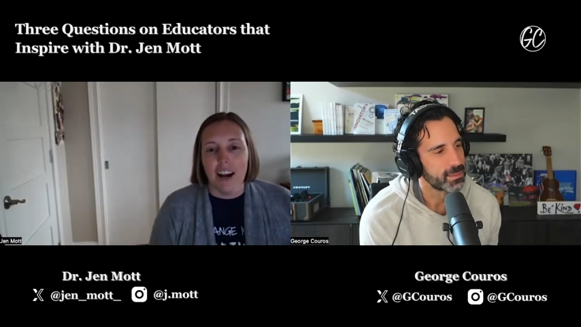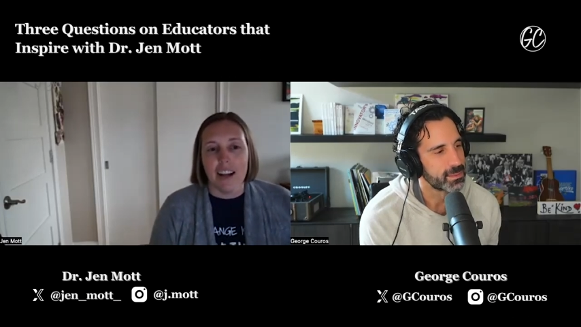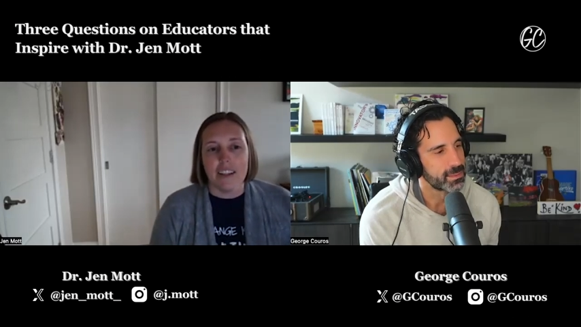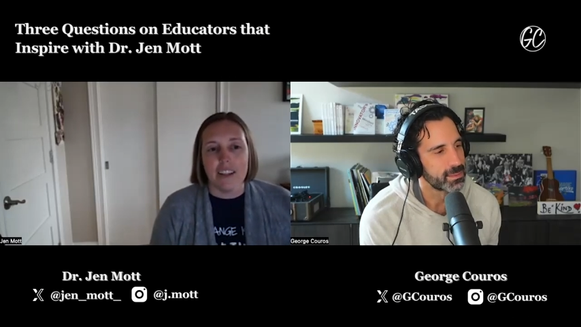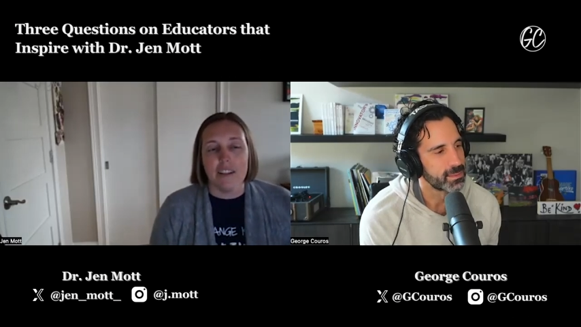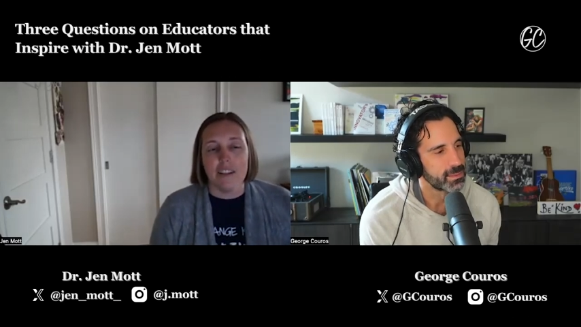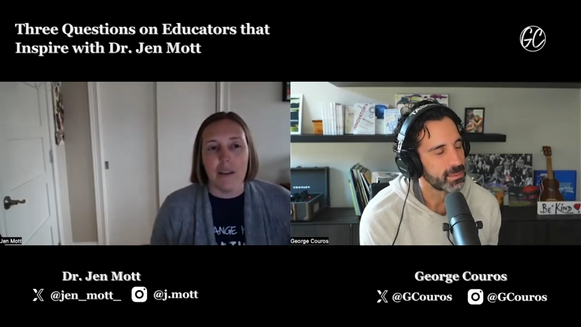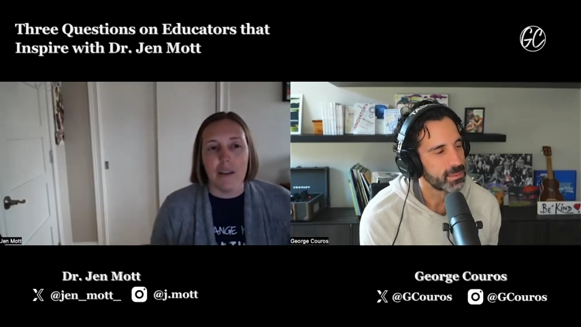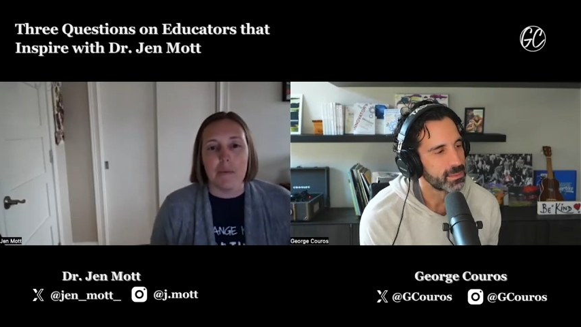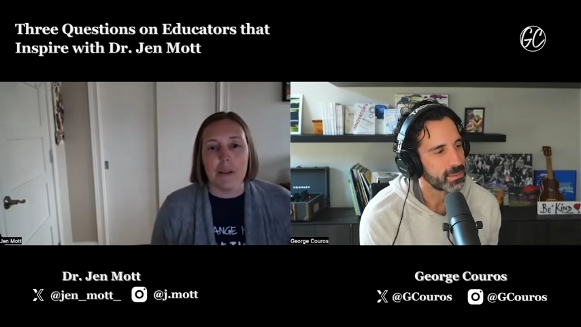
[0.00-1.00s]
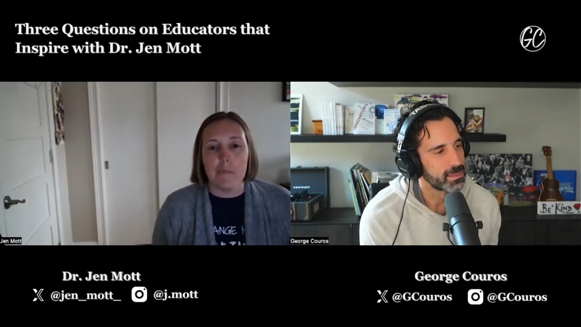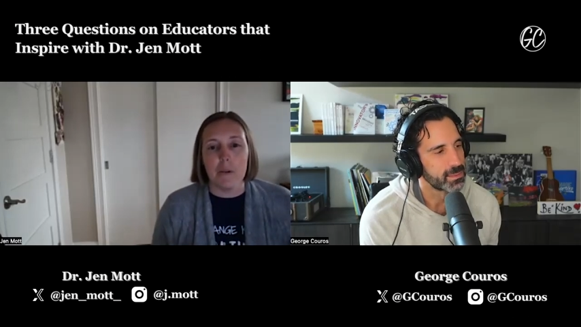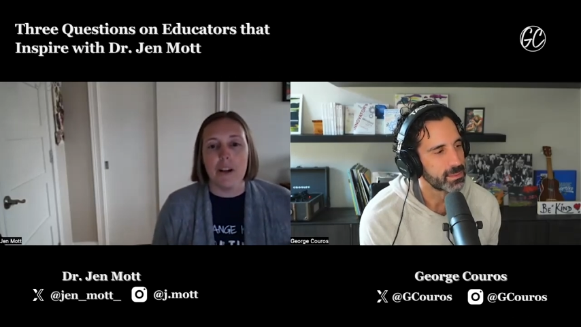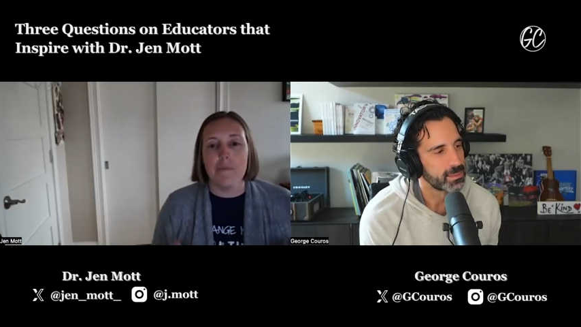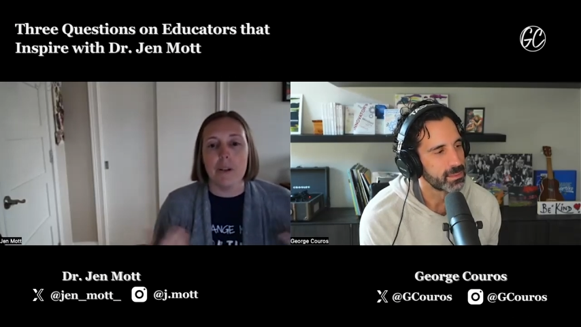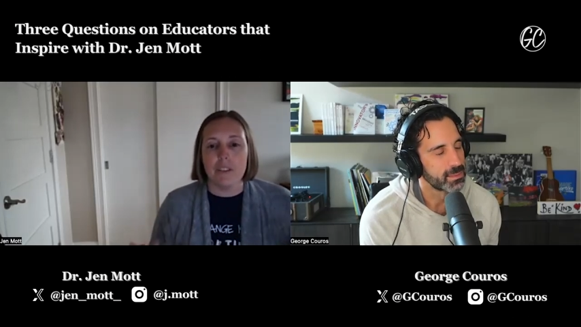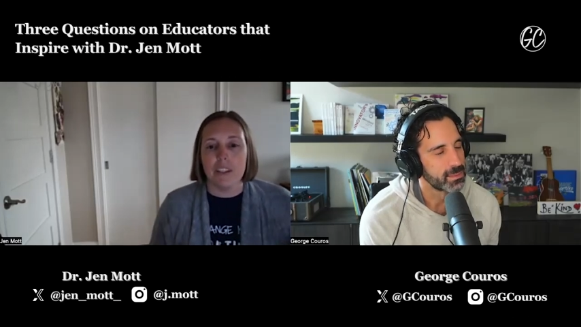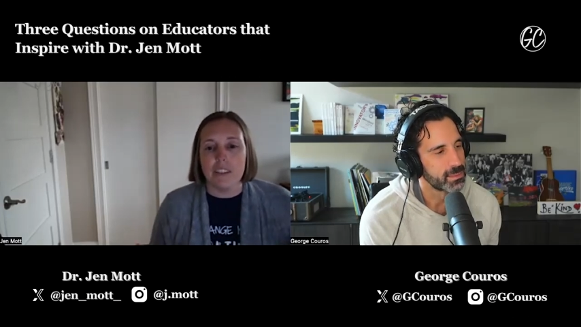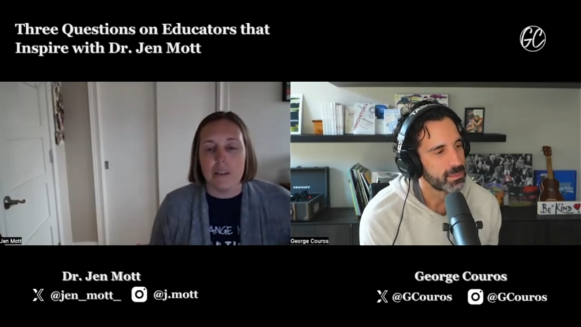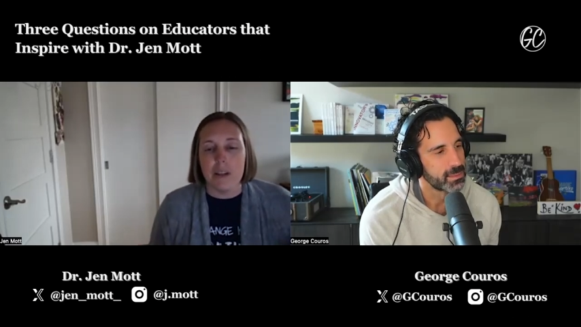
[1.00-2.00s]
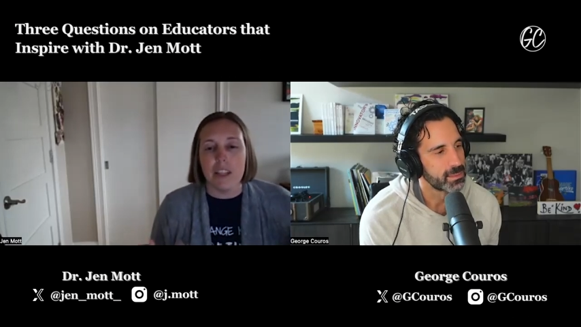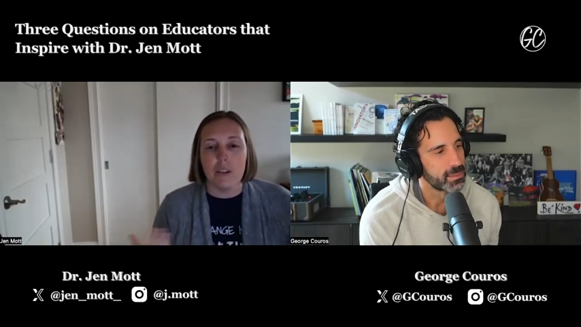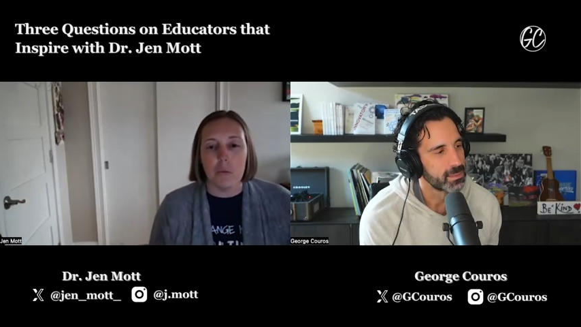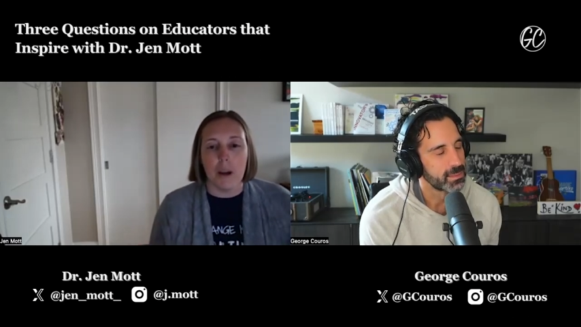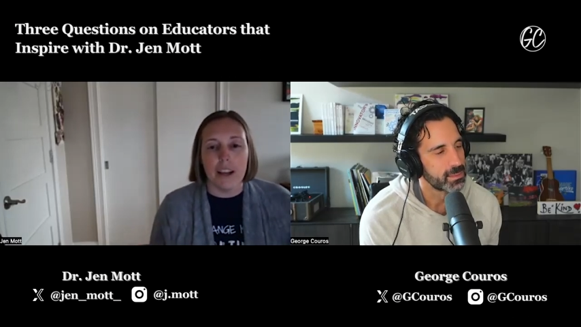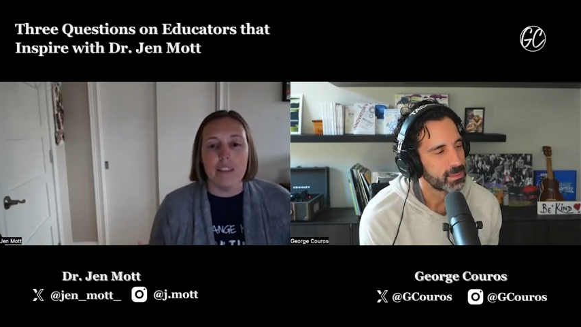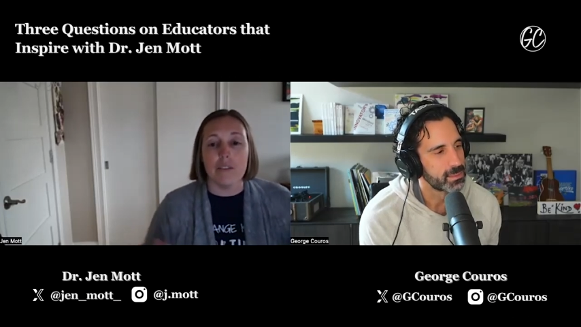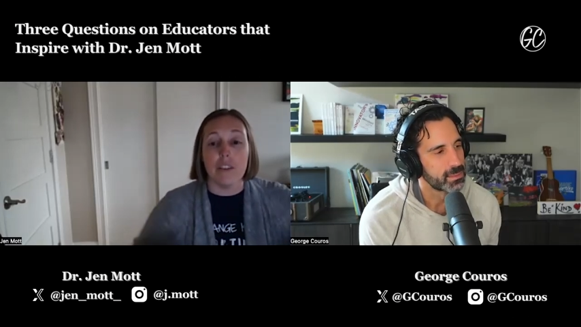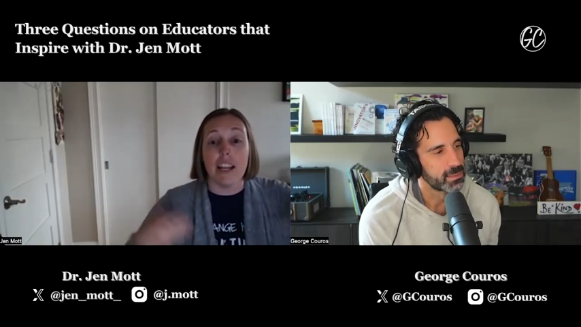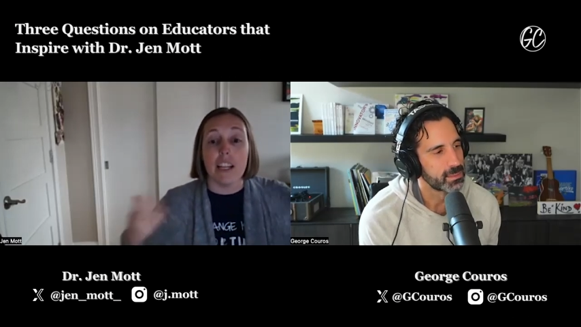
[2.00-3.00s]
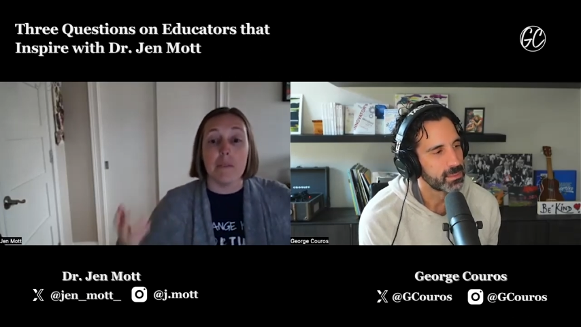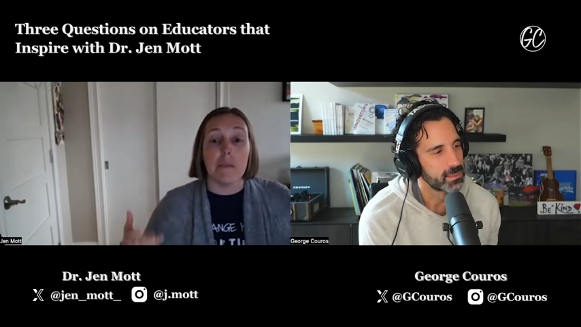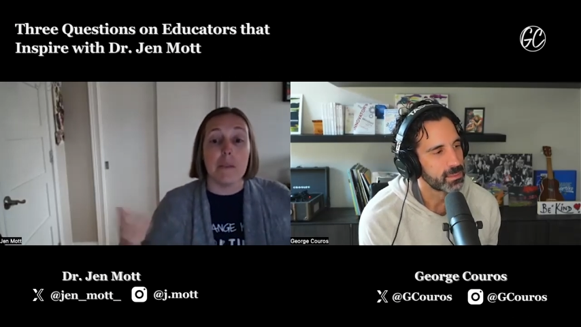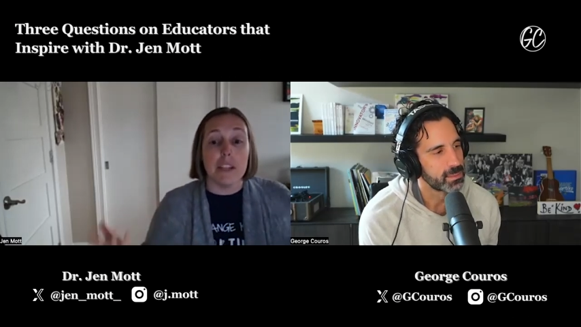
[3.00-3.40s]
Speaker 1: idea of how many people have built into me in those ways of letting me